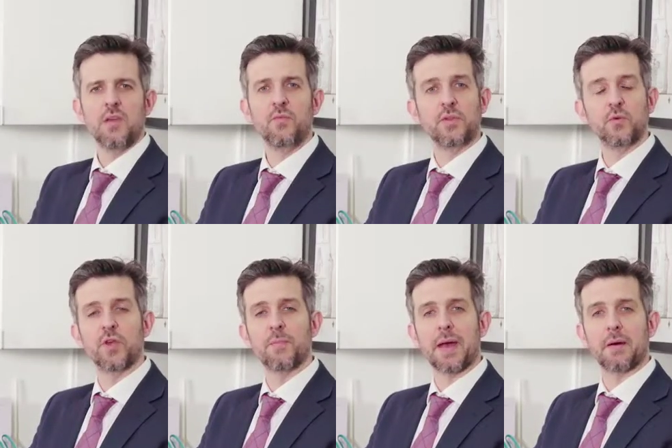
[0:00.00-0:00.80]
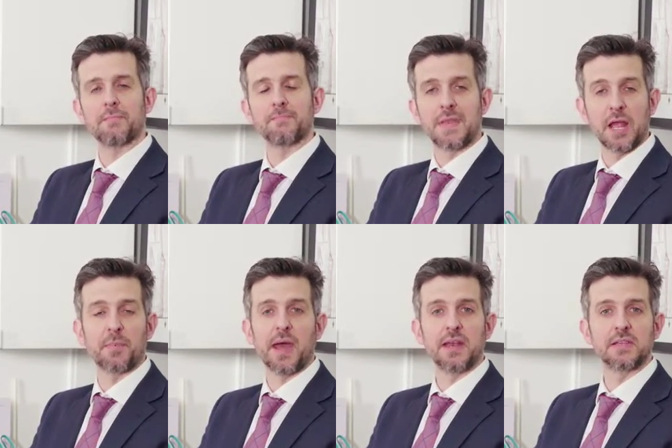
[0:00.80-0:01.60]
If we're talking about
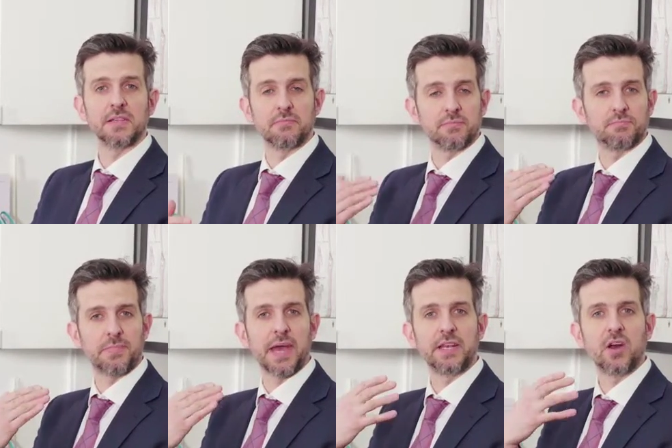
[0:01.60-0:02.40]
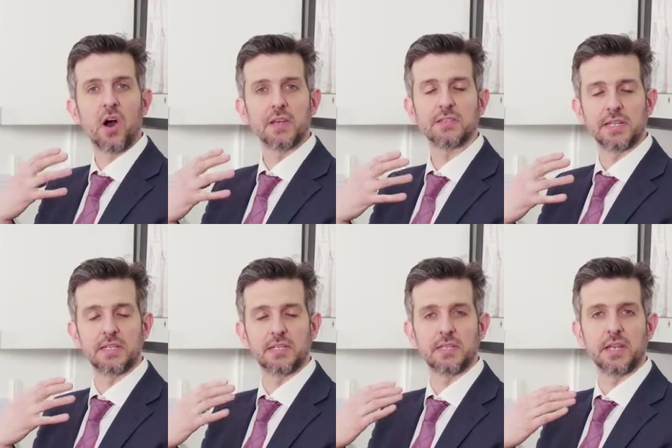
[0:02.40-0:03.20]
neck pain as in pain
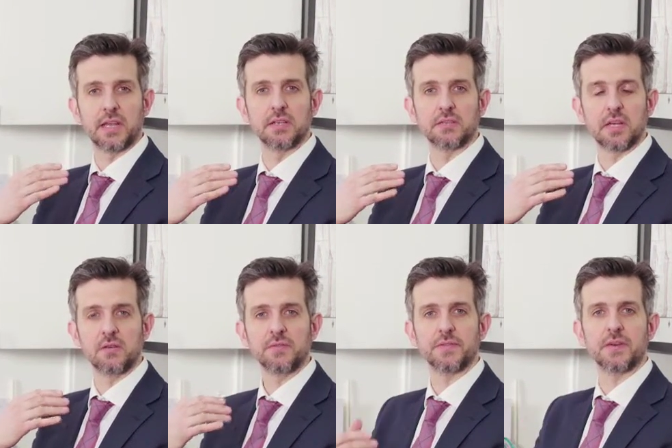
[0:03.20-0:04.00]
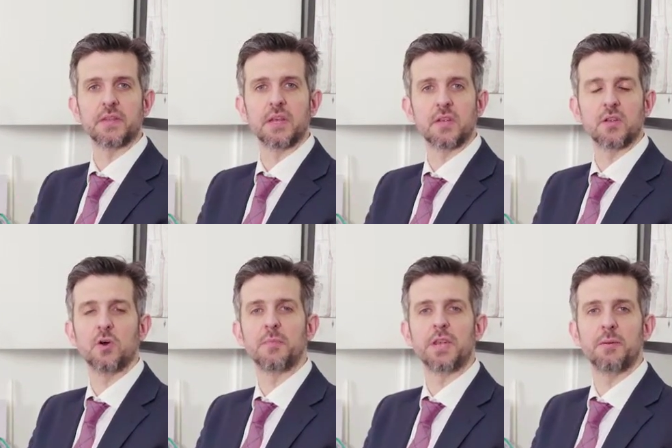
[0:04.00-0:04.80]
isolated to the neck itself, then
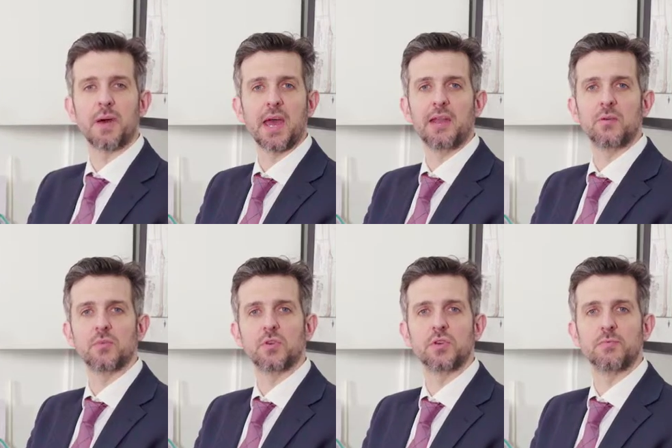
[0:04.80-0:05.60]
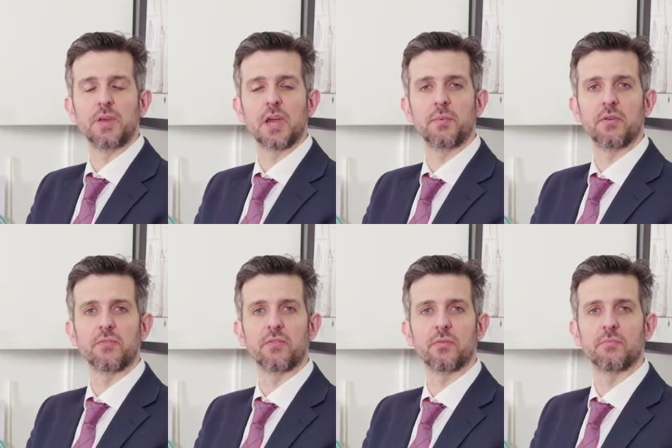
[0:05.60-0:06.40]
commonly pain could be coming
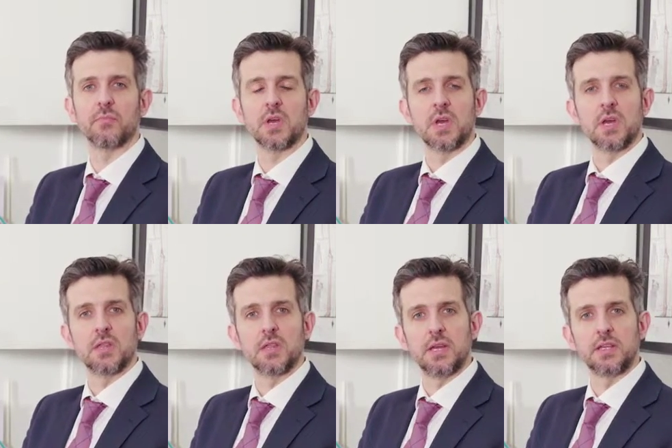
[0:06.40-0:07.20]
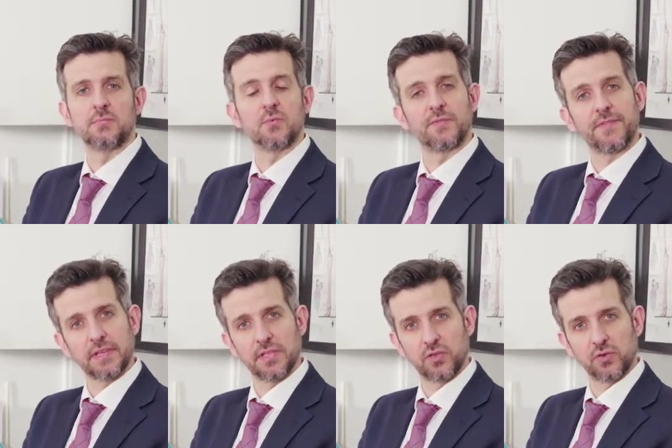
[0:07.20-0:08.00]
from the small
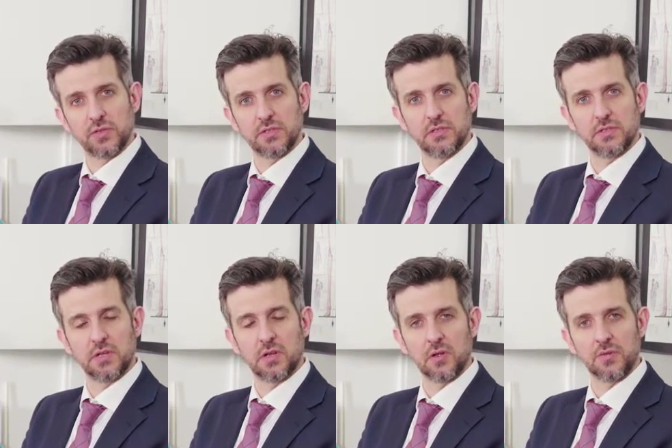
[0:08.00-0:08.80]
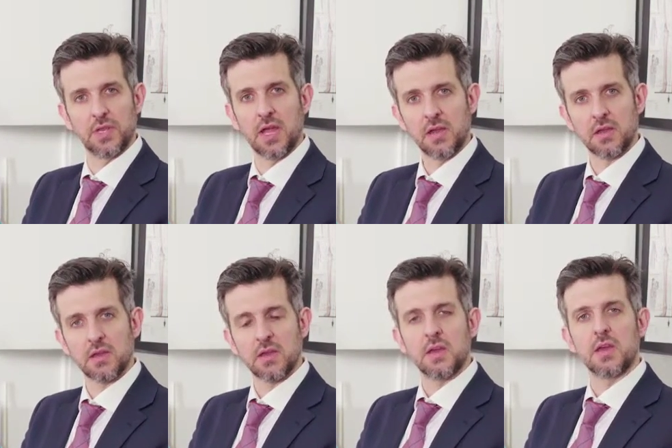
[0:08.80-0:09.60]
facet joints along the neck.
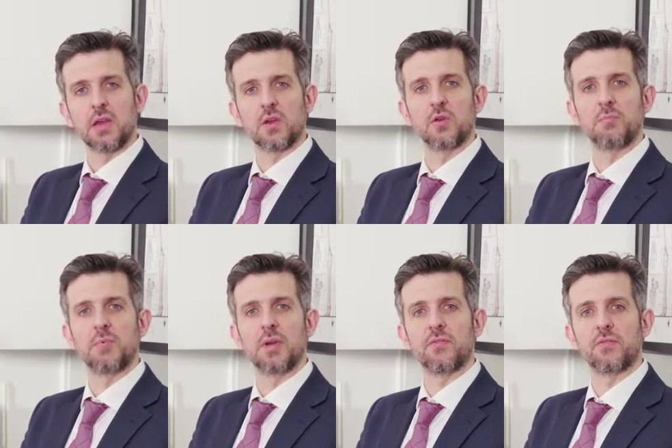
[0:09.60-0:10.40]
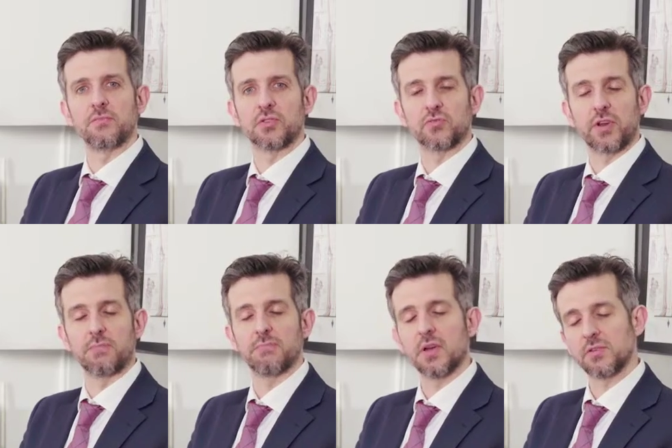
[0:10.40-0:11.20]
It could be from
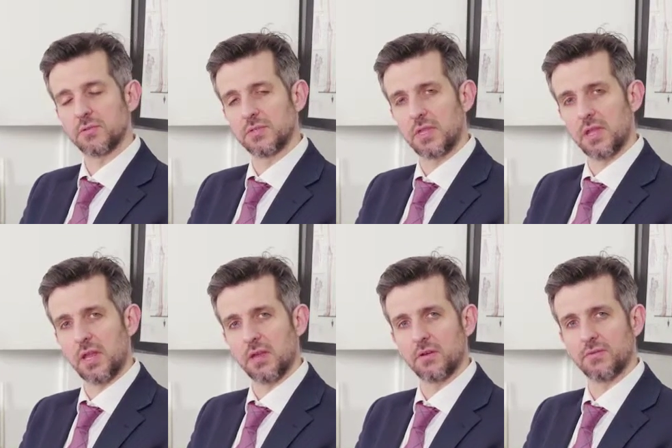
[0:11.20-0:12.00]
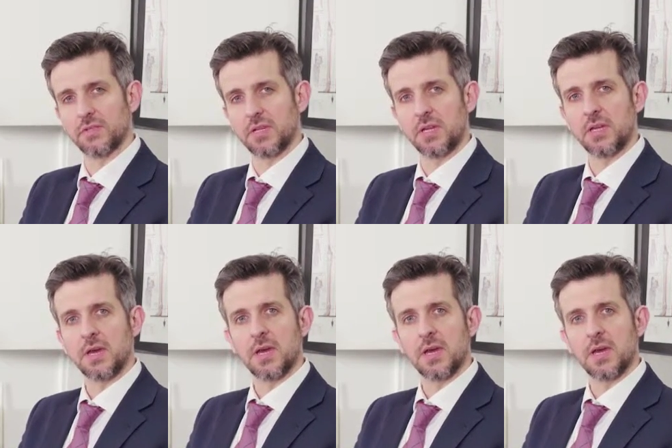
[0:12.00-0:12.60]
strained muscles in the neck, obviously.